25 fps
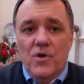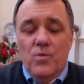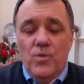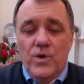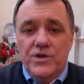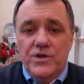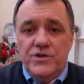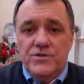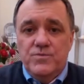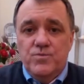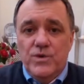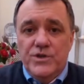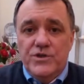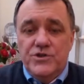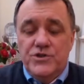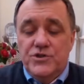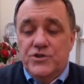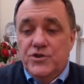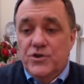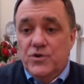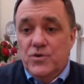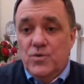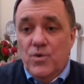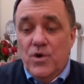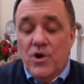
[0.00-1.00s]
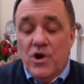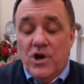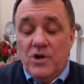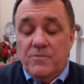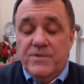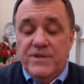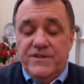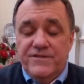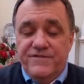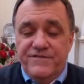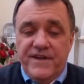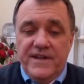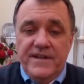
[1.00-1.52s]
which do work, but
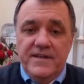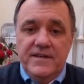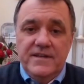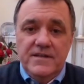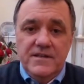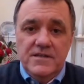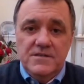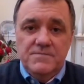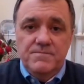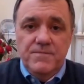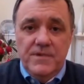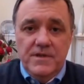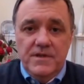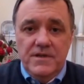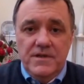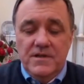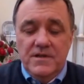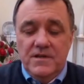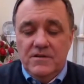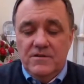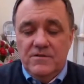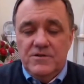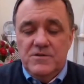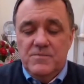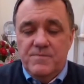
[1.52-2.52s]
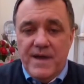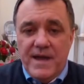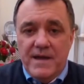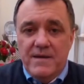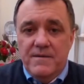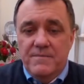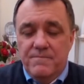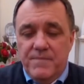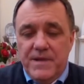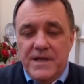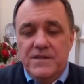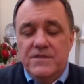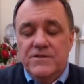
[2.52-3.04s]
the funding is, not to
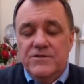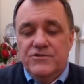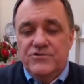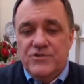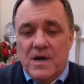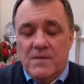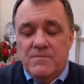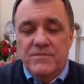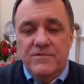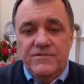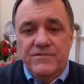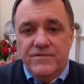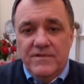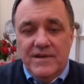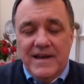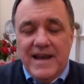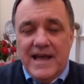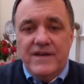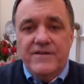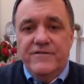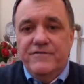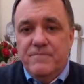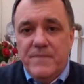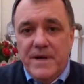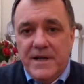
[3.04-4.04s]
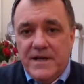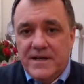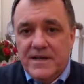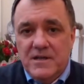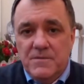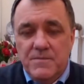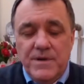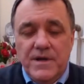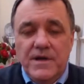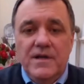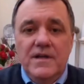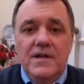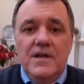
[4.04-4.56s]
beat the drum of lack of money,
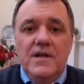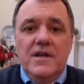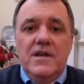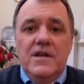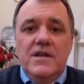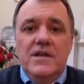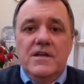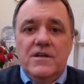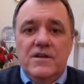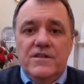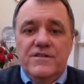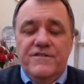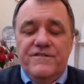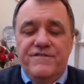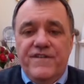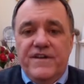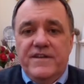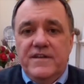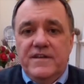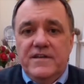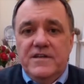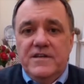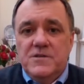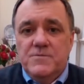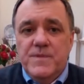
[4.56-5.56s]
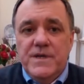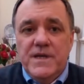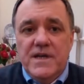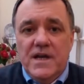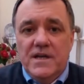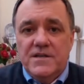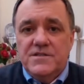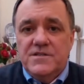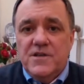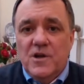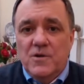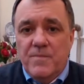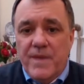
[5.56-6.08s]
but the funding has been cut
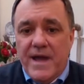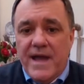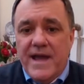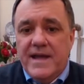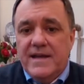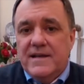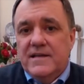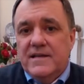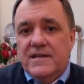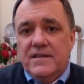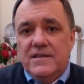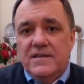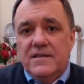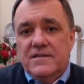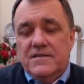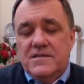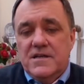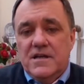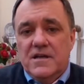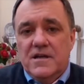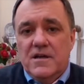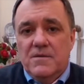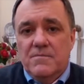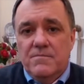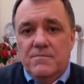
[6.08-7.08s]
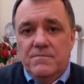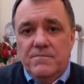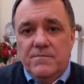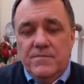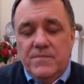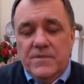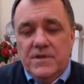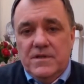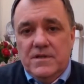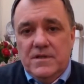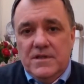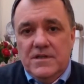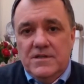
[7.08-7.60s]
so badly that
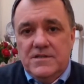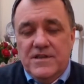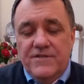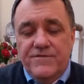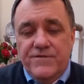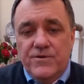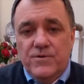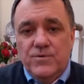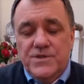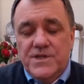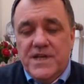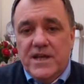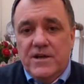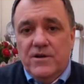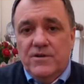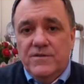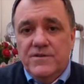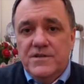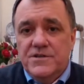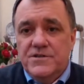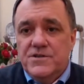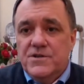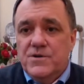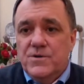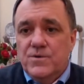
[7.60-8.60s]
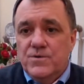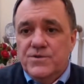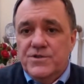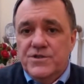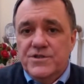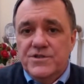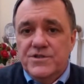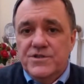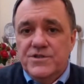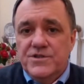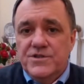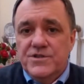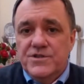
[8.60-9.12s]
it's difficult to get on these courses
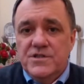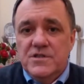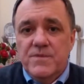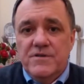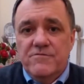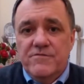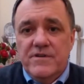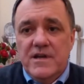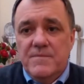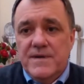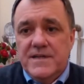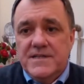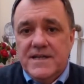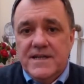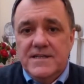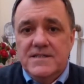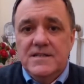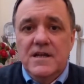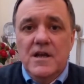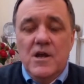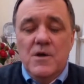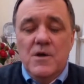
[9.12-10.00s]
and to be rehabilitated.